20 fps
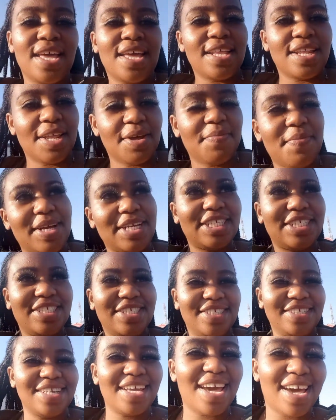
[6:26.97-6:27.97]

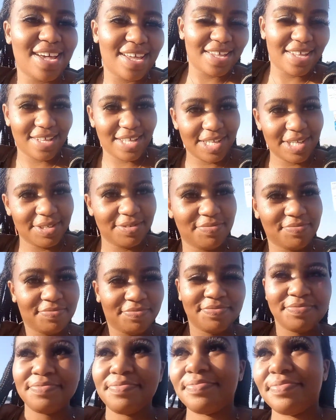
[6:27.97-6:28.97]
Namashia.
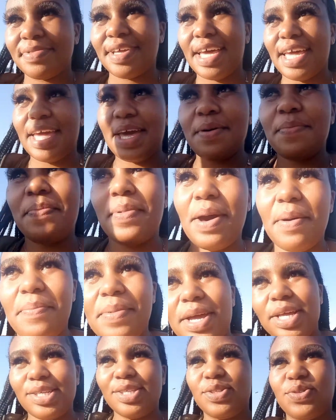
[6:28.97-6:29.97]
Hey Papa,
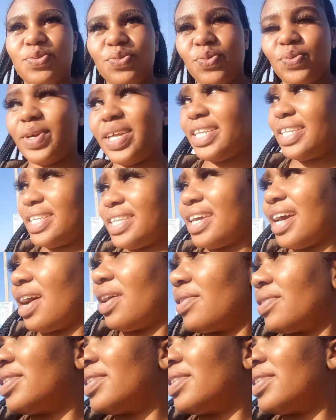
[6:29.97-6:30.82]
it's windy out